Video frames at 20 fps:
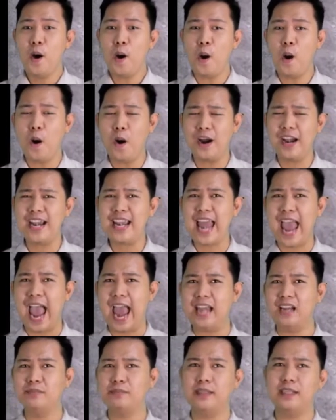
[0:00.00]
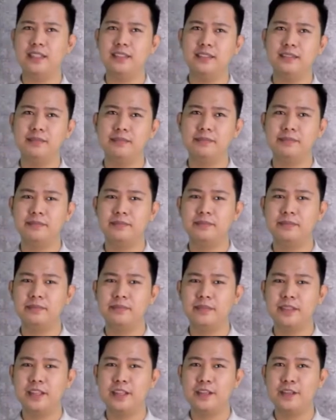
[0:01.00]
or an animal?
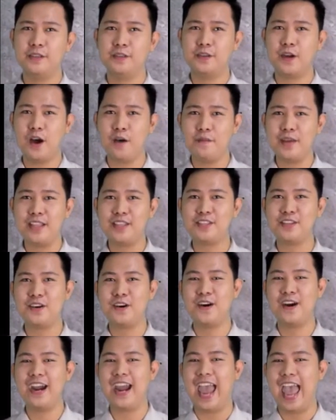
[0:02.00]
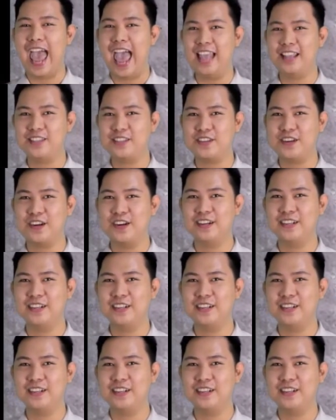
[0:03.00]
Comment your answer.